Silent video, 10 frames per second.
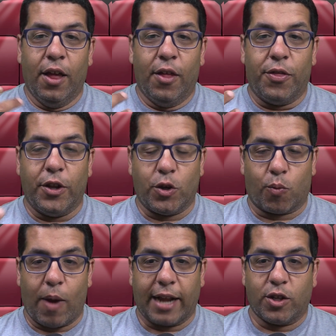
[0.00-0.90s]
the
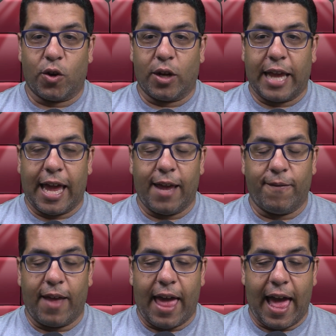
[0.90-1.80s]
director
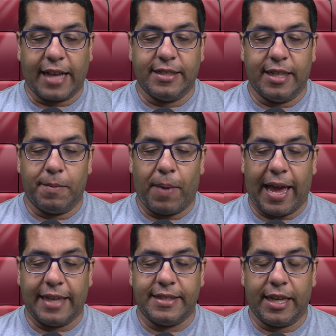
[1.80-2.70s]
gave excellent
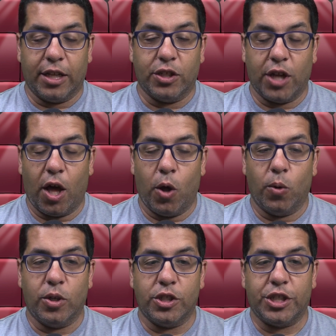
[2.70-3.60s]
pacing and
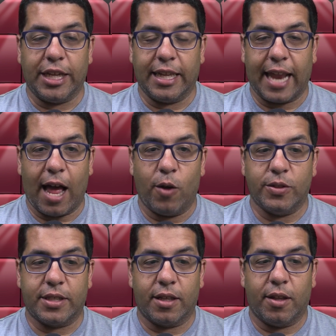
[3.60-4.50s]
tone. She
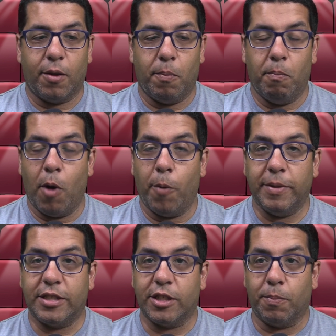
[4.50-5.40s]
allows
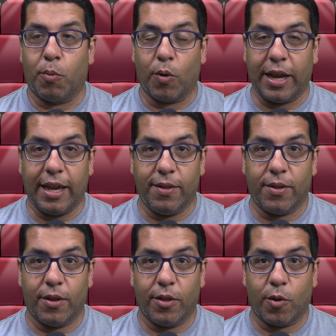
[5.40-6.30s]
moments to breathe
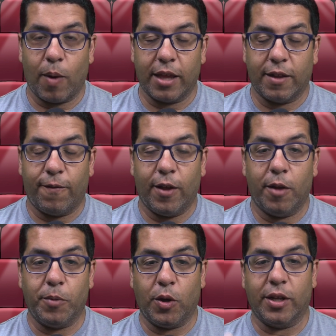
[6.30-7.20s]
throughout the
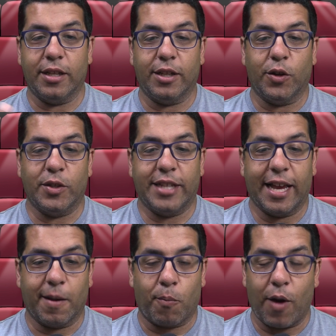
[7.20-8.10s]
film. You can
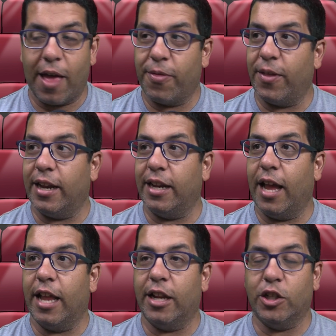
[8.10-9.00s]
take a breath and
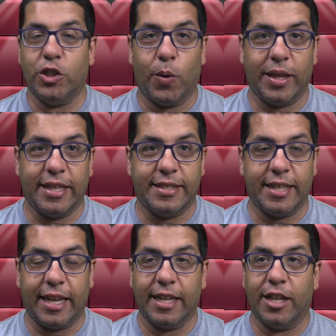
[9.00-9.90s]
enjoy the
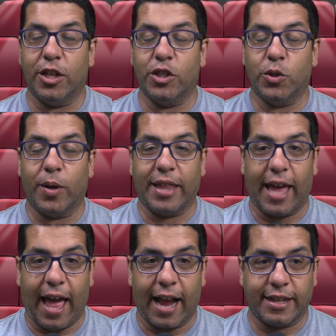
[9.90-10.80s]
scene and enjoy the
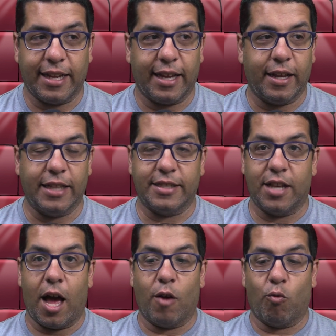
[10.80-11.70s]
acting. It's
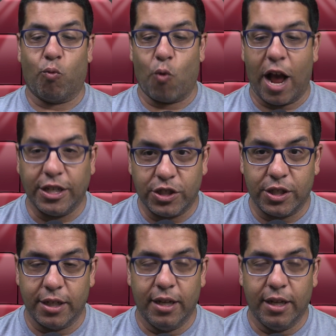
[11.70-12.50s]
not rushed,